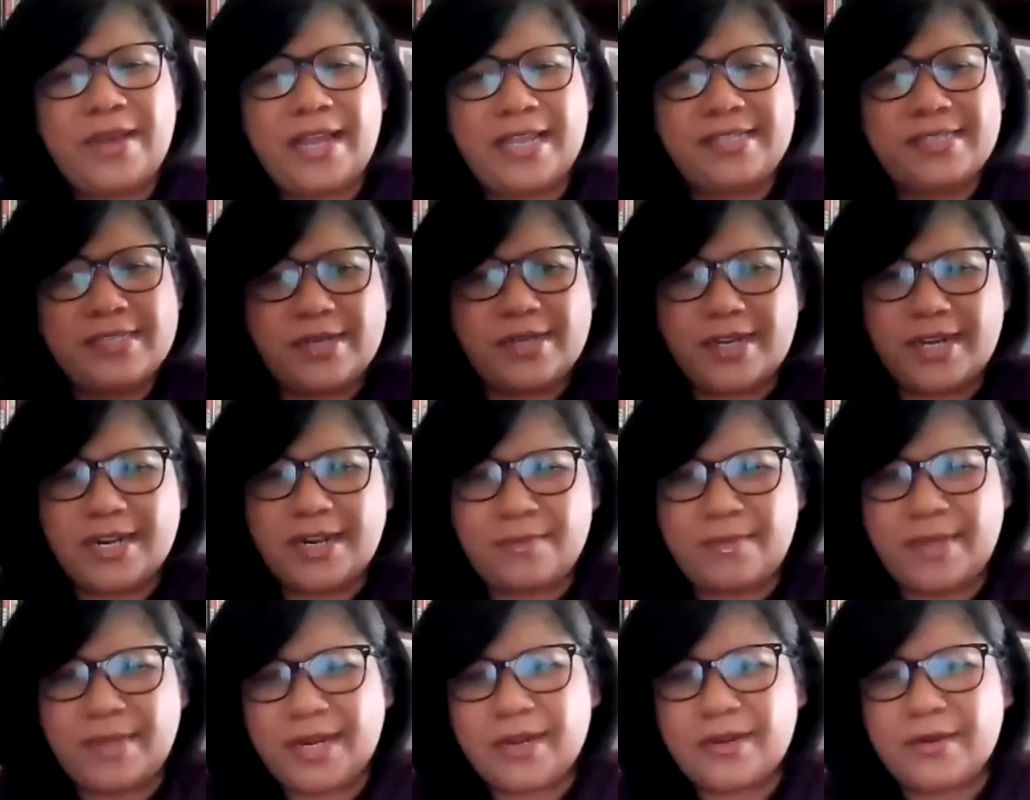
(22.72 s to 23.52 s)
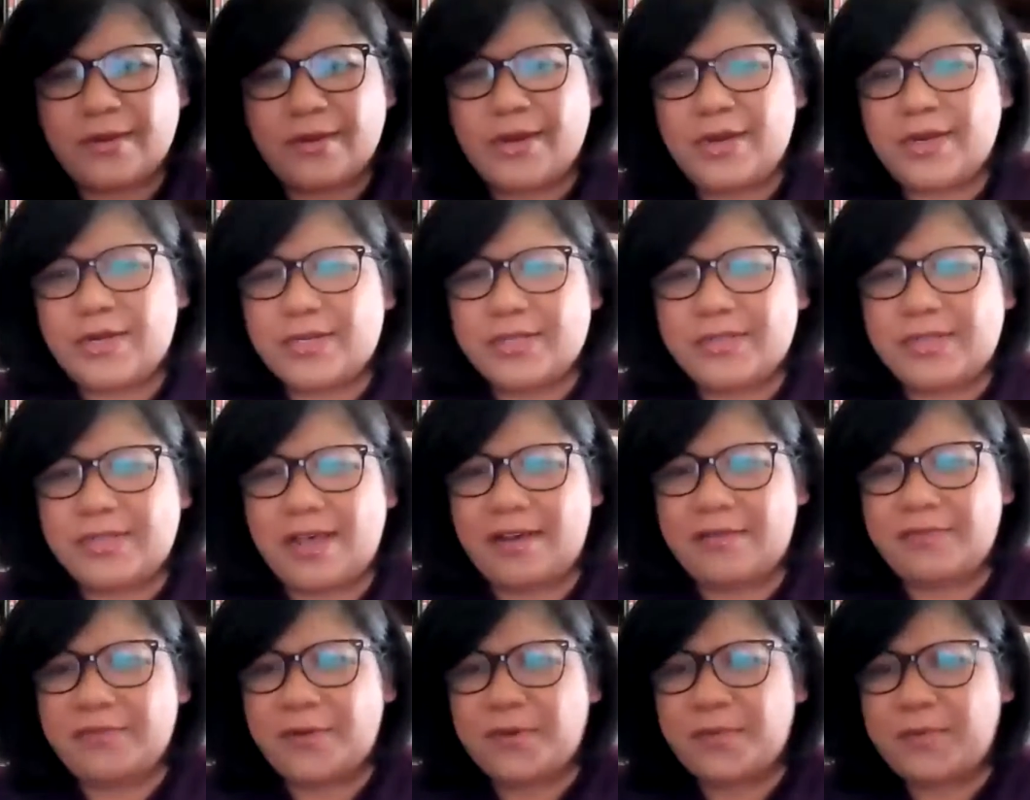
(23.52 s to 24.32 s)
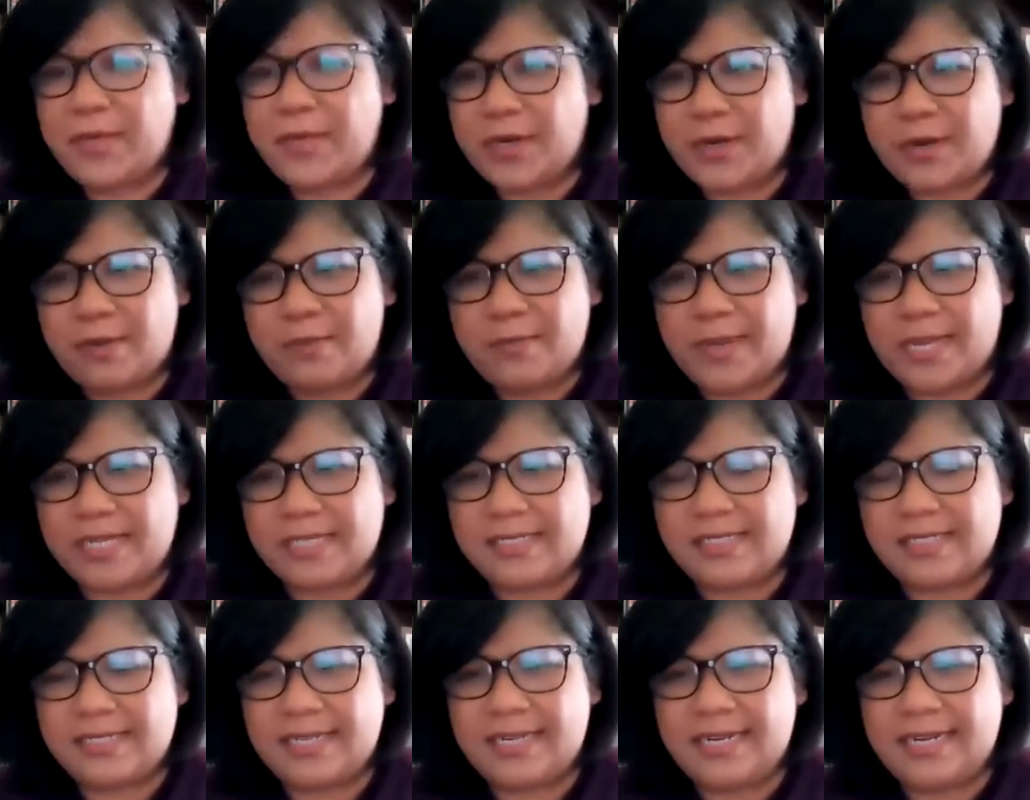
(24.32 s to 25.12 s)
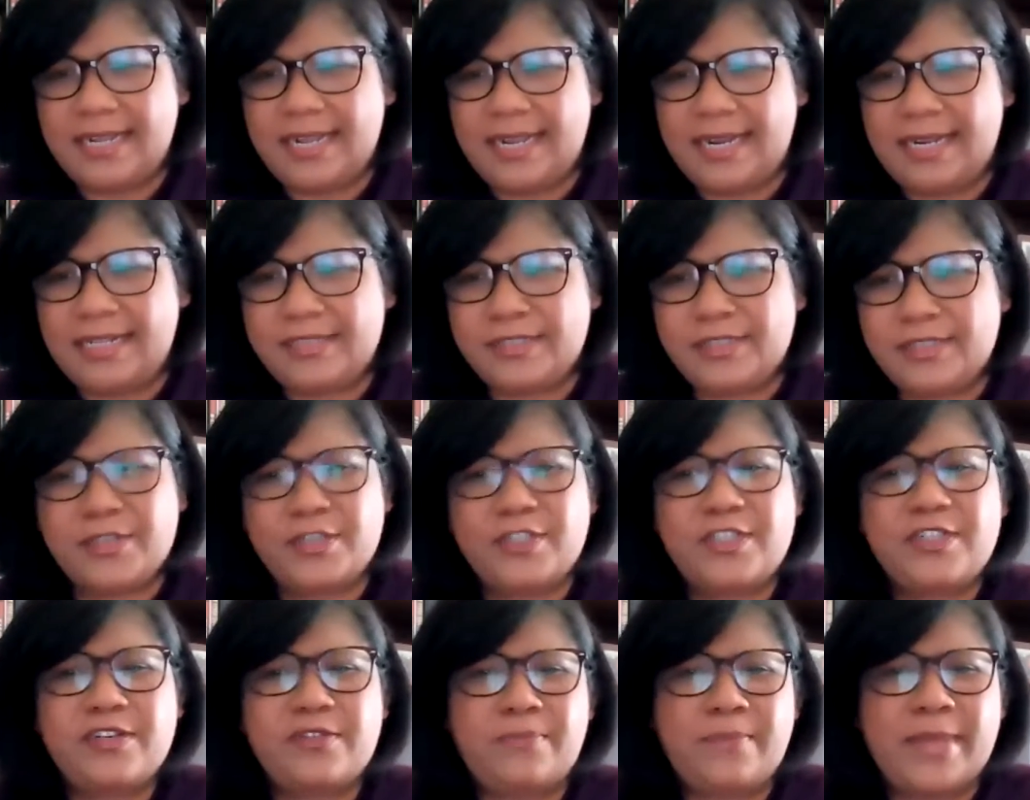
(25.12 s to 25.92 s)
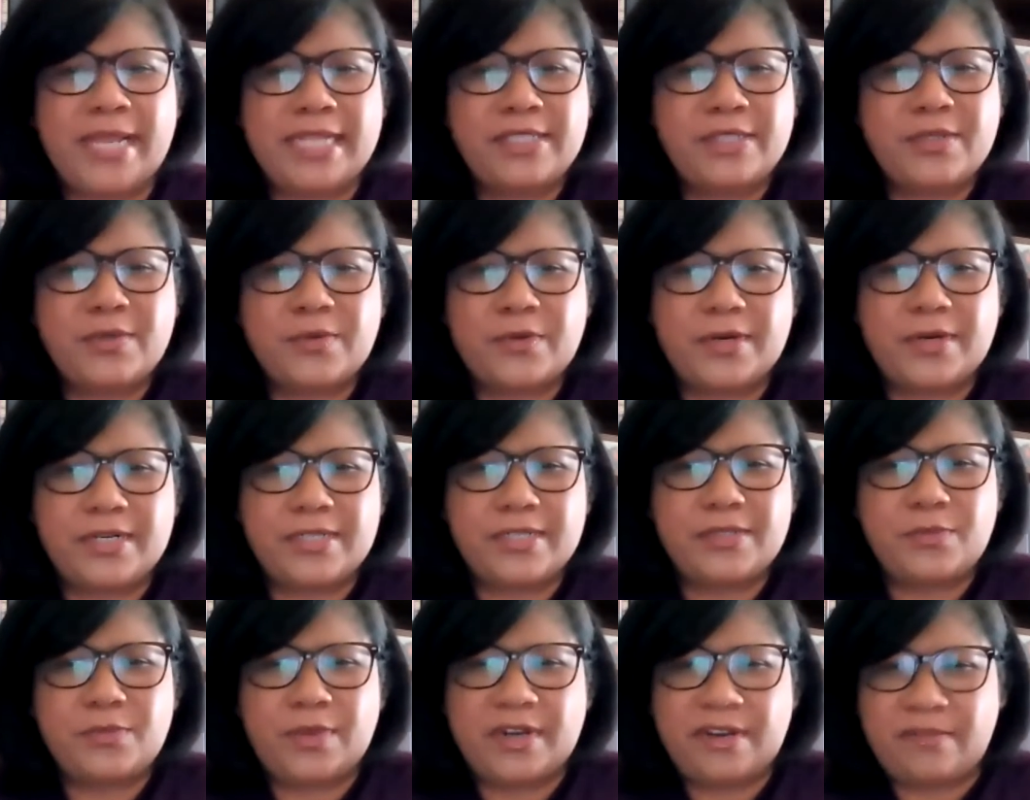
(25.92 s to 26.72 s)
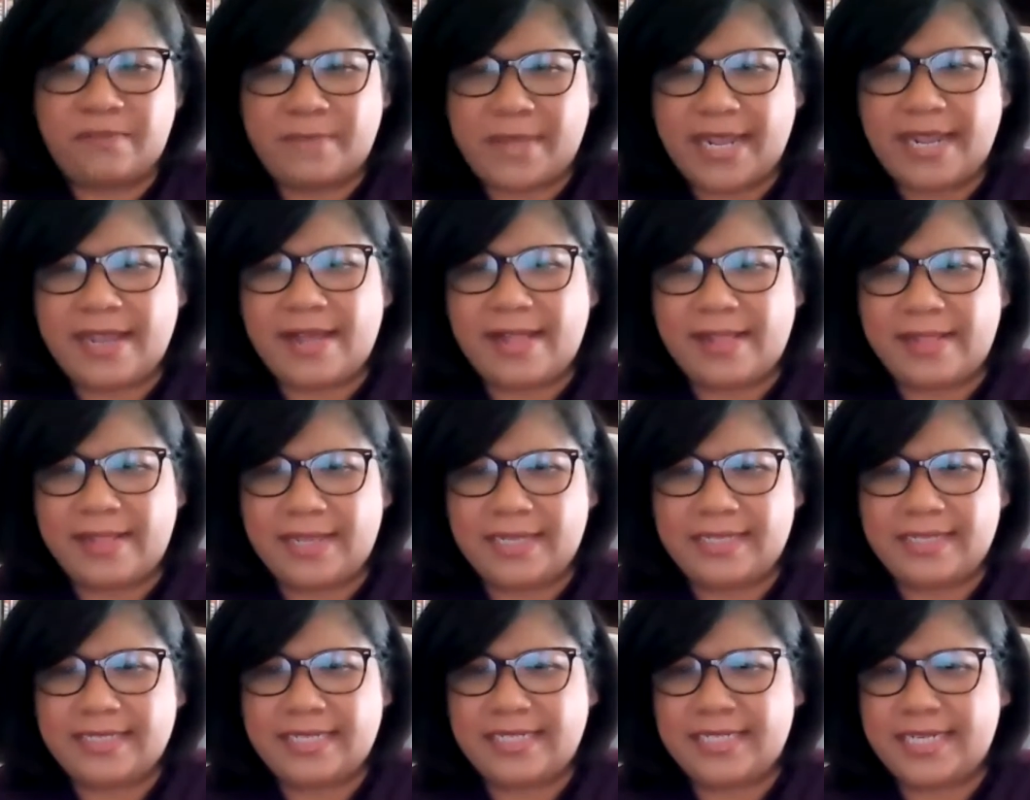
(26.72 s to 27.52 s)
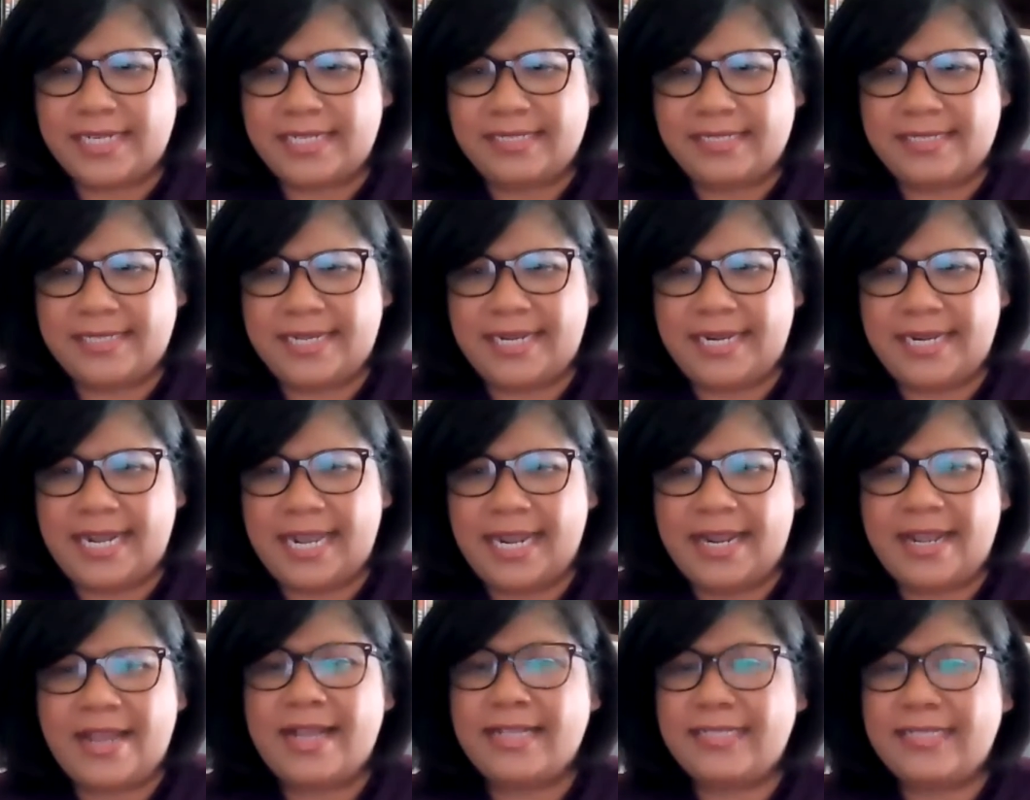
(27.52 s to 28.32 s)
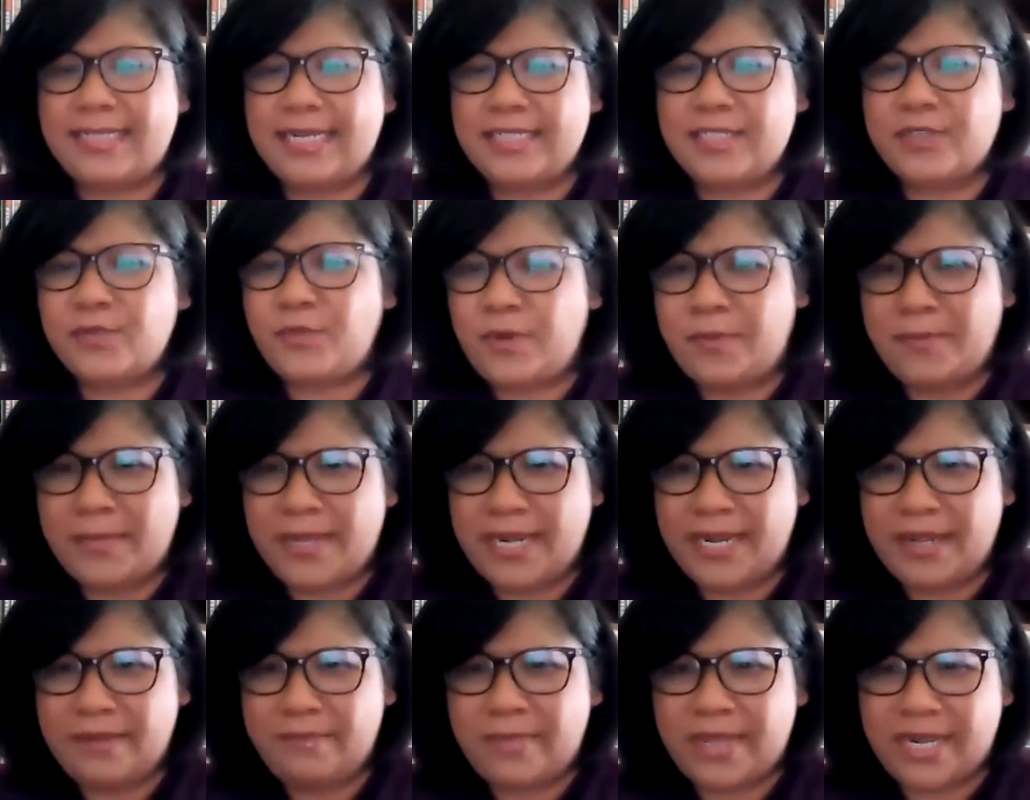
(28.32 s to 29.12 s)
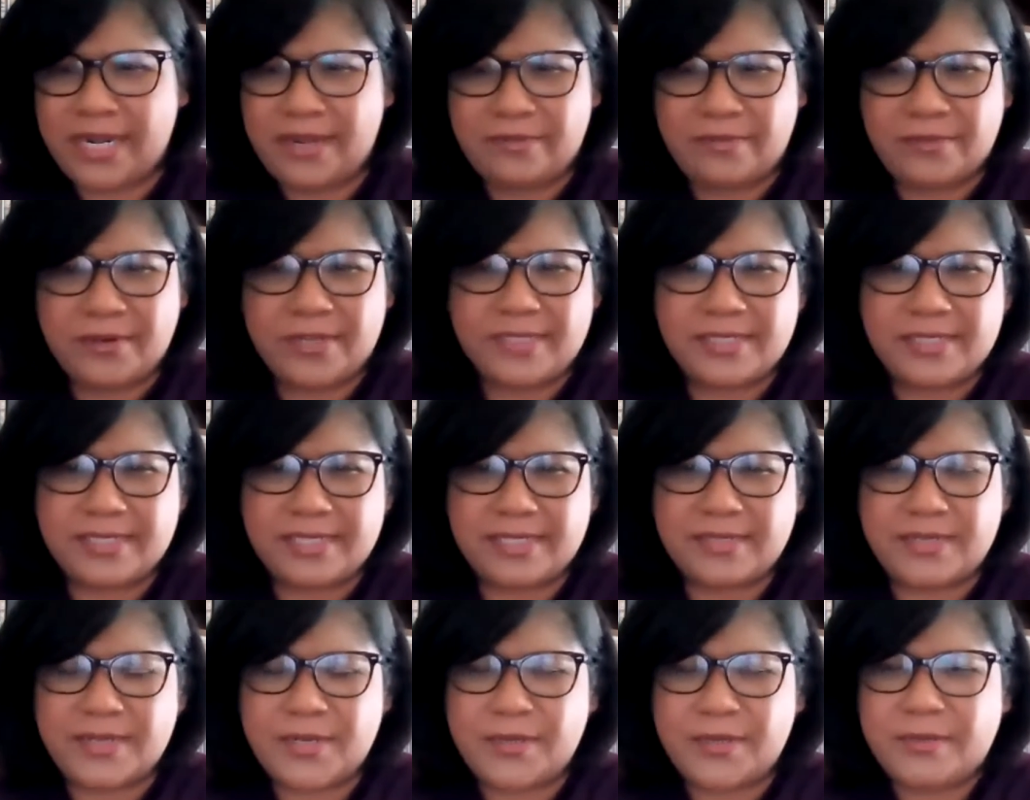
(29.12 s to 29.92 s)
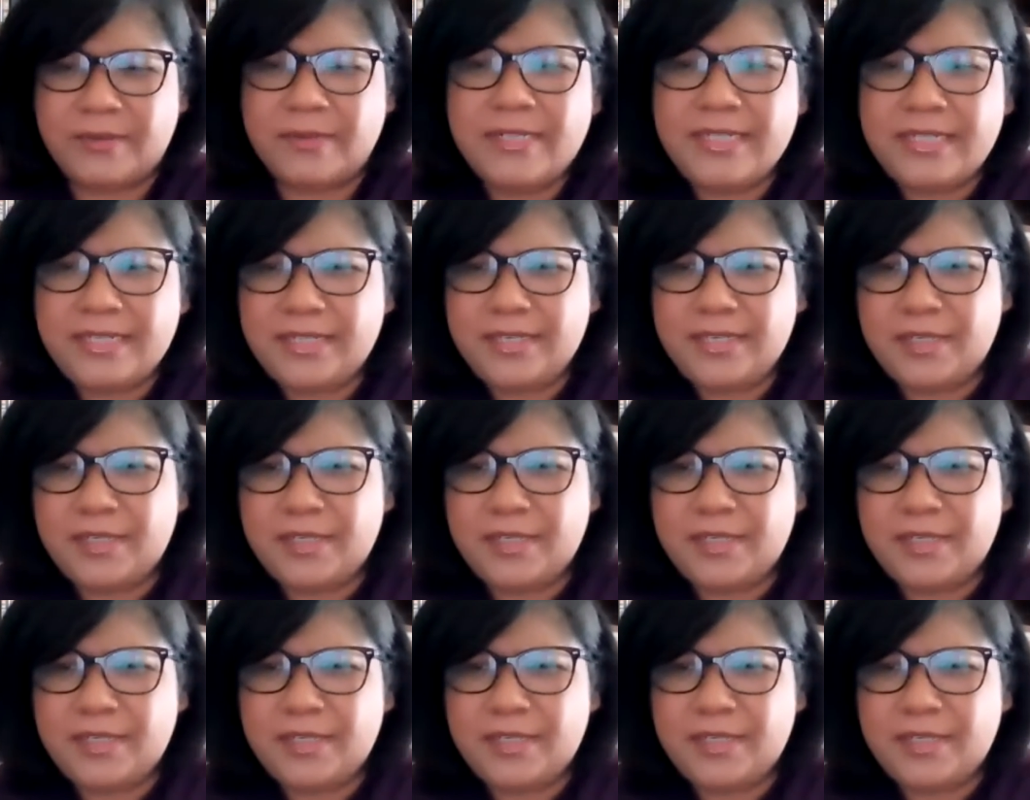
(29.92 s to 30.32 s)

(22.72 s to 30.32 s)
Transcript: I started my career at a law firm here in Boston, and in search of mentors, one of my colleagues suggested I contact a woman named Betty Francisco,